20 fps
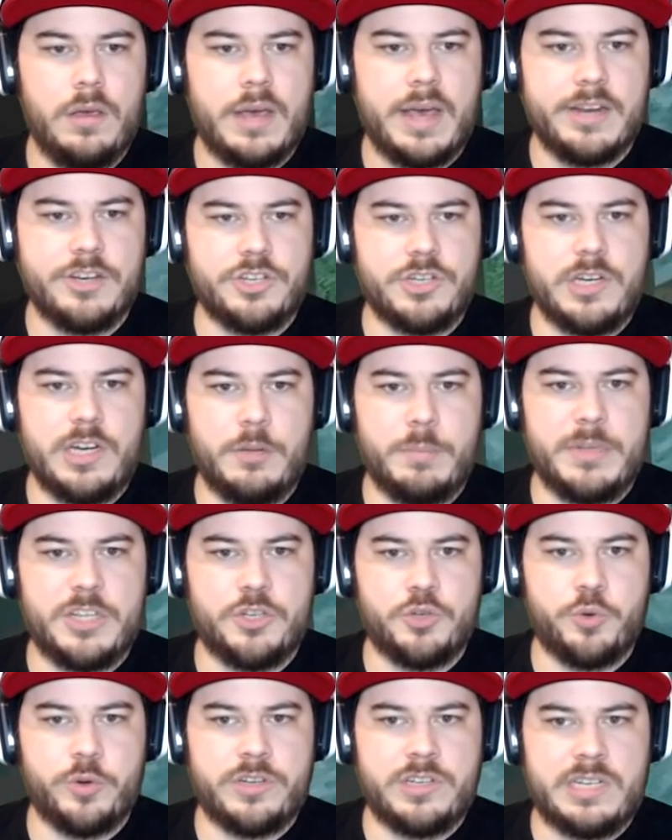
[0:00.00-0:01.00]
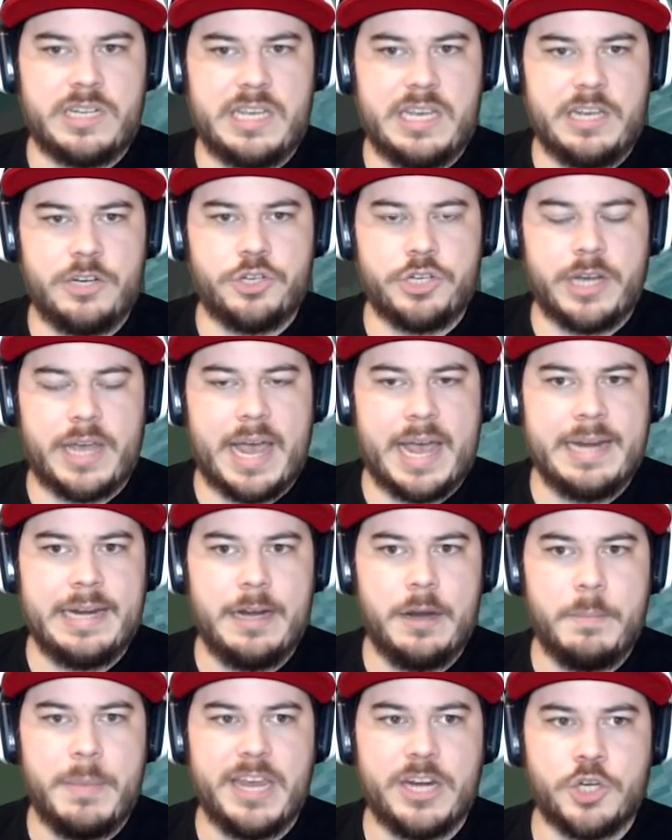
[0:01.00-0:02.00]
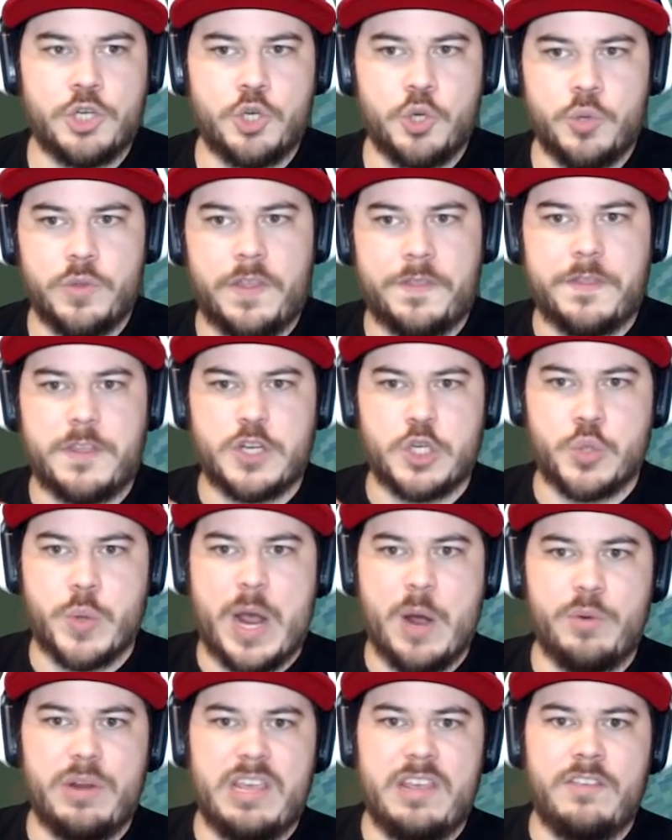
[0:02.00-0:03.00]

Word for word: I just need to be strategic. I need to make sure that the trout